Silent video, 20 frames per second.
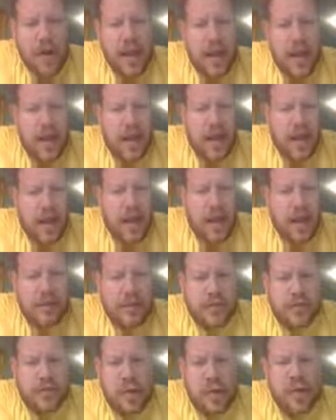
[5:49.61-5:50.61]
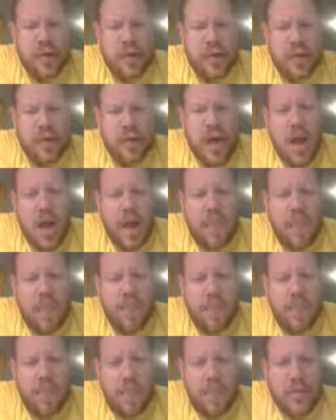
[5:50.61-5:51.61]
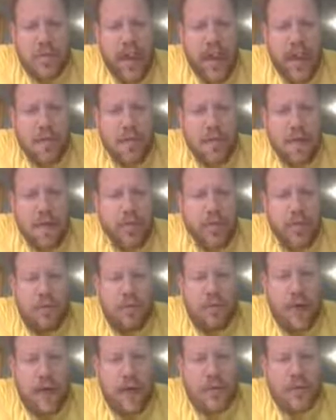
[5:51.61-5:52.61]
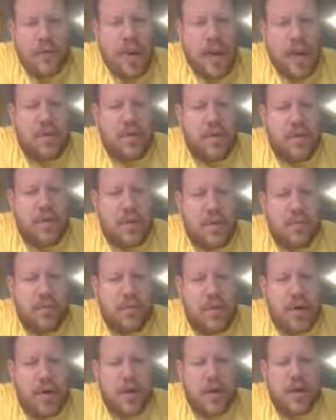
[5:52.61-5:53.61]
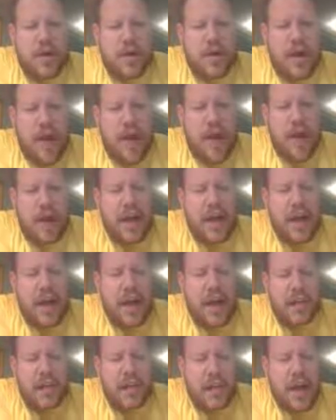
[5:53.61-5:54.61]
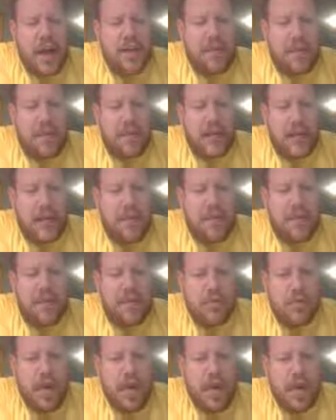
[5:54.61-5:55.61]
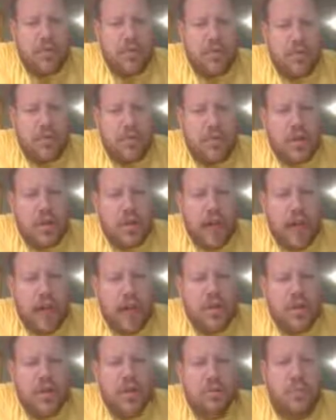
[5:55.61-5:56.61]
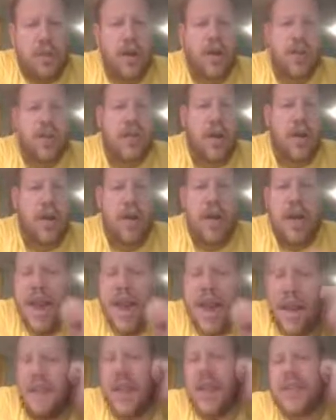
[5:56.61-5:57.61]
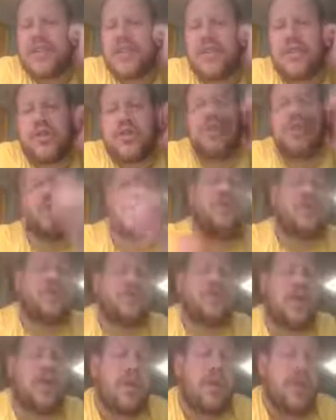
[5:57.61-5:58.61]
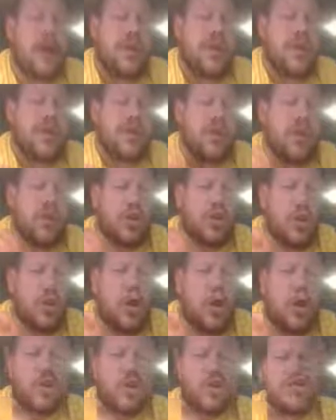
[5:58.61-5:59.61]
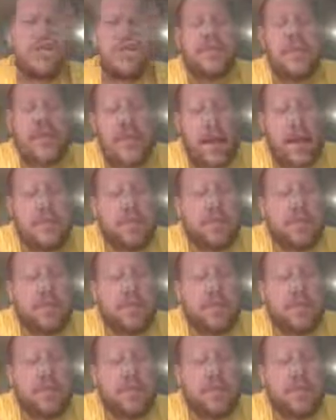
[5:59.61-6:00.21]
and Indiana as well. And both France and Great Britain gave claim to that chunk of land right there. And that's the little chunk of land that's going to cause a lot of